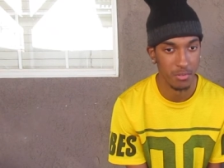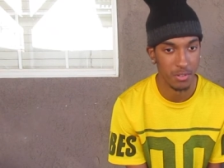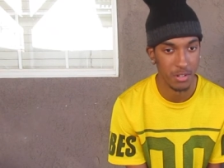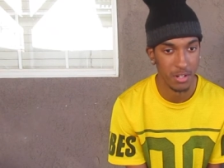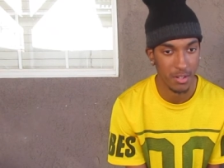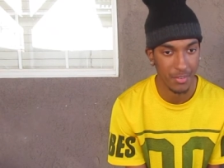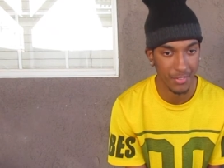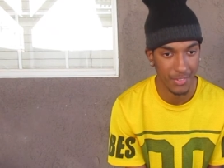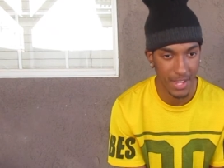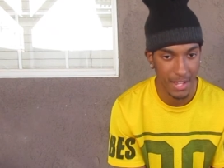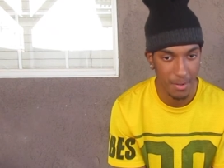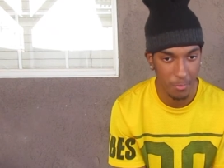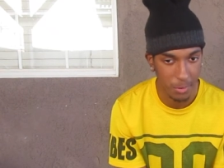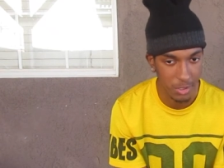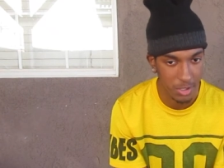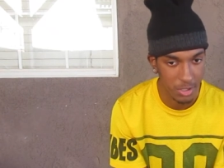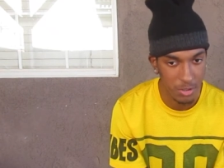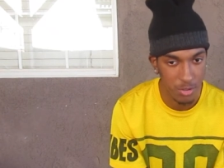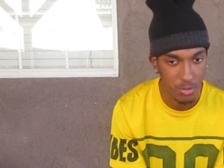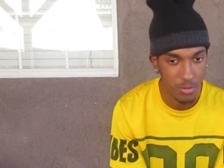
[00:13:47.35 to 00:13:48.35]
You know what I'm saying?
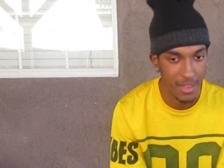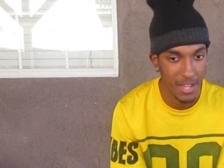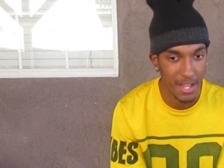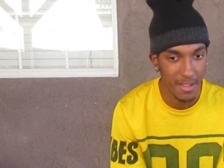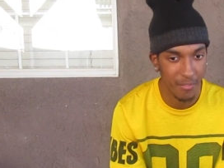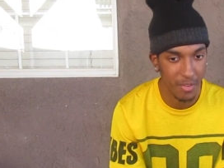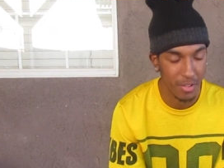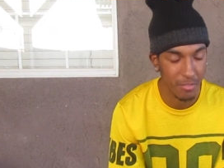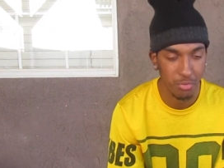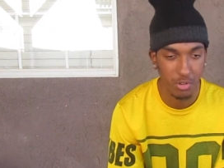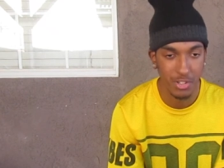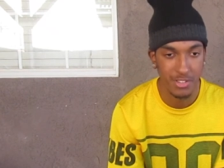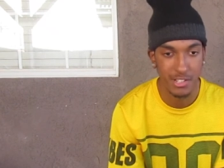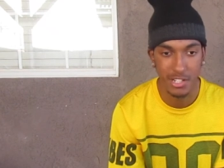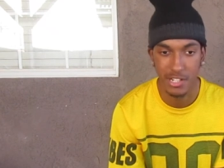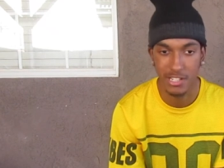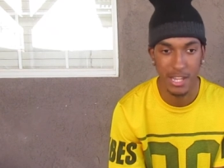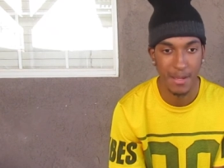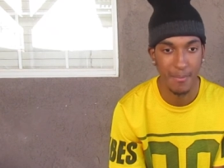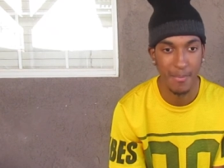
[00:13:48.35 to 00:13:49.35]
We knew that if we
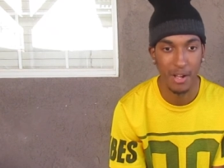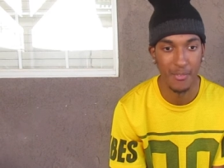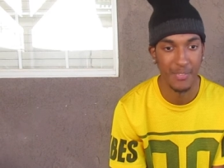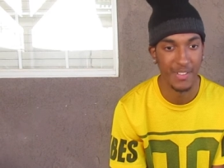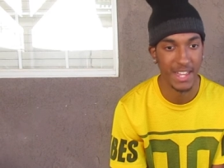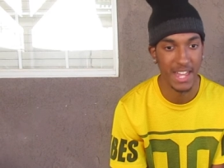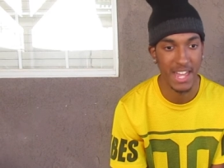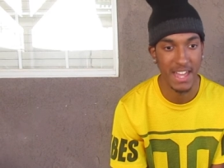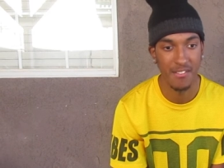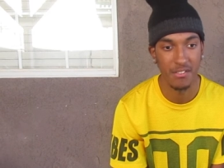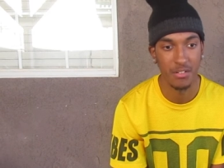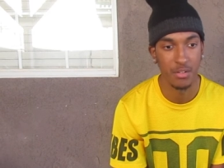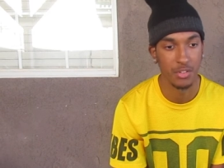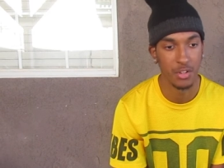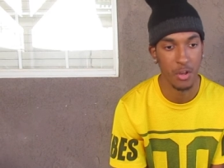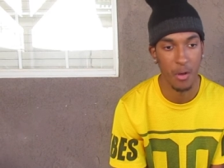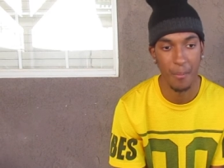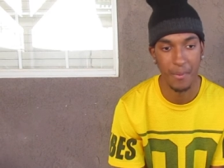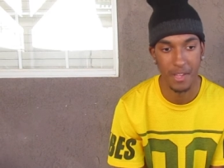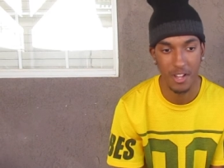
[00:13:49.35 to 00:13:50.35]
took them out the game, it was
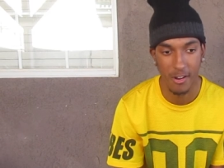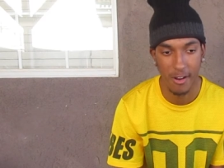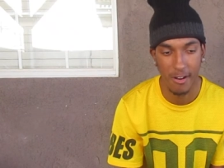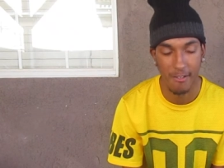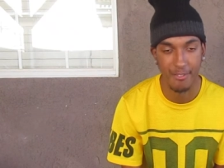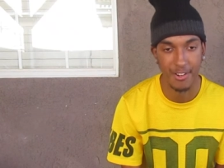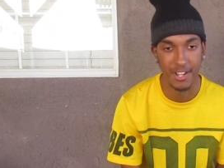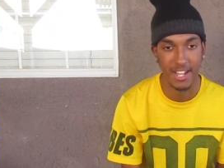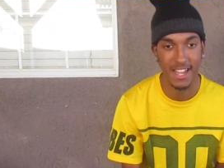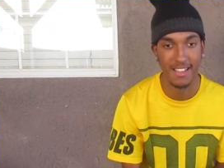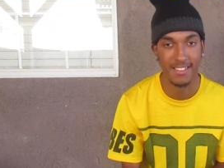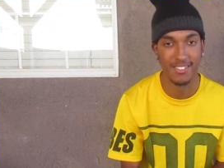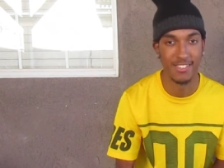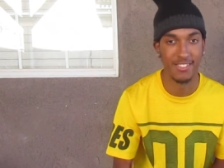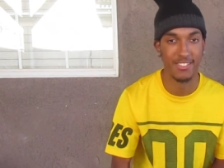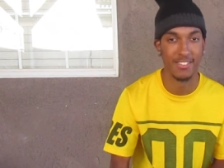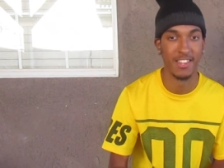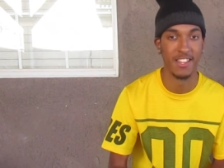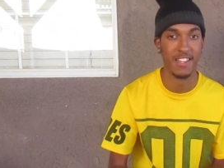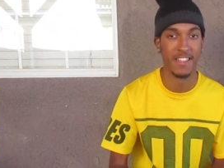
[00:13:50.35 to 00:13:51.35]
gonna be hard for Kansas
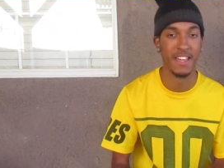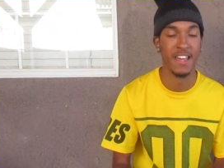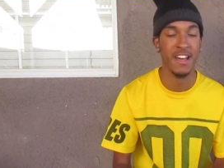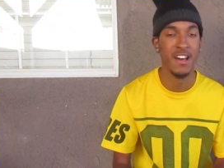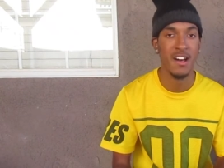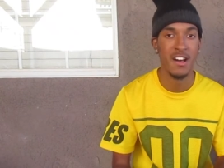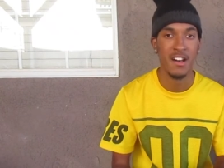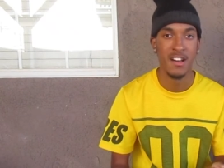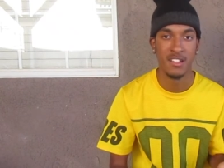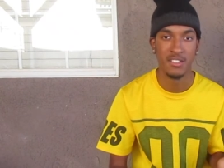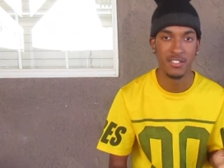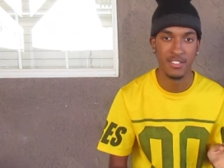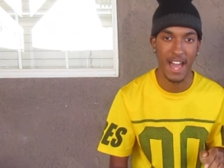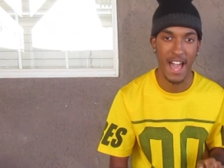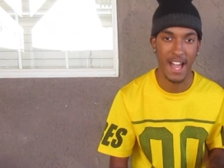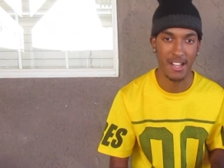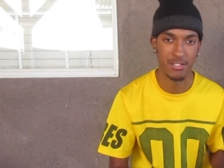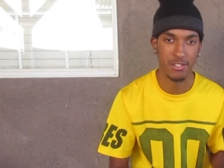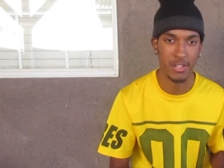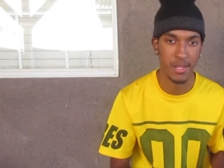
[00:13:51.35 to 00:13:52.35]
City to
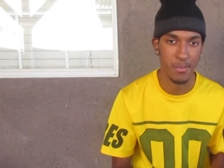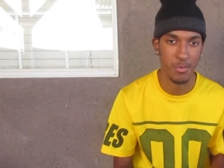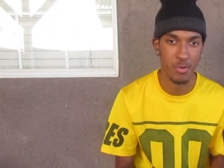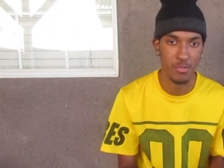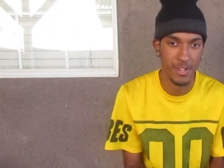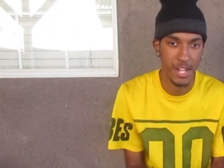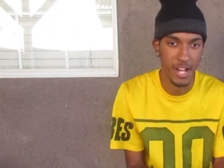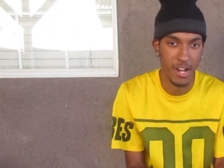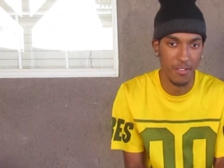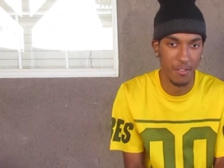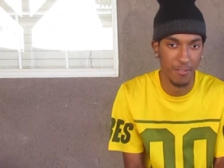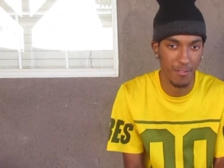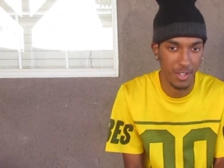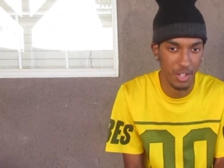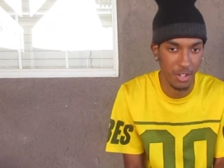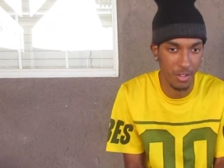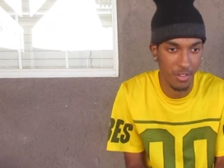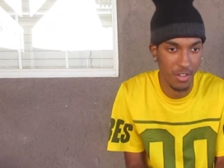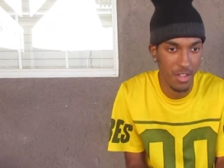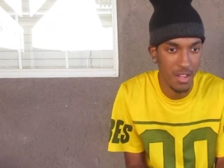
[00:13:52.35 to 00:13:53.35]
actually move down the
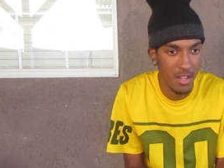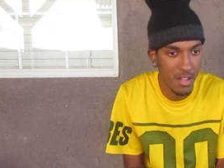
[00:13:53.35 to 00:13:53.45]
field.